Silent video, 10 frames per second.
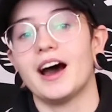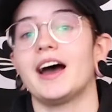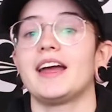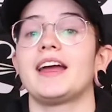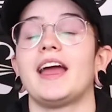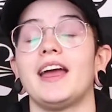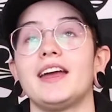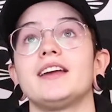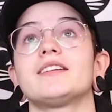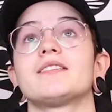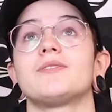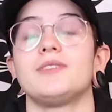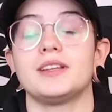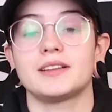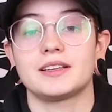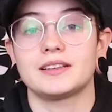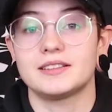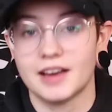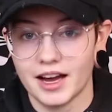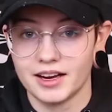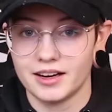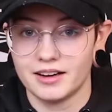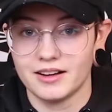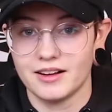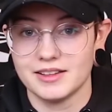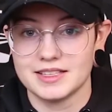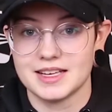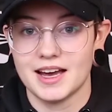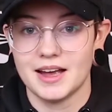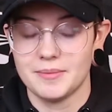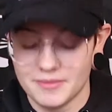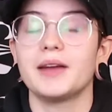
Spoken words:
I hate feeling tired all the time.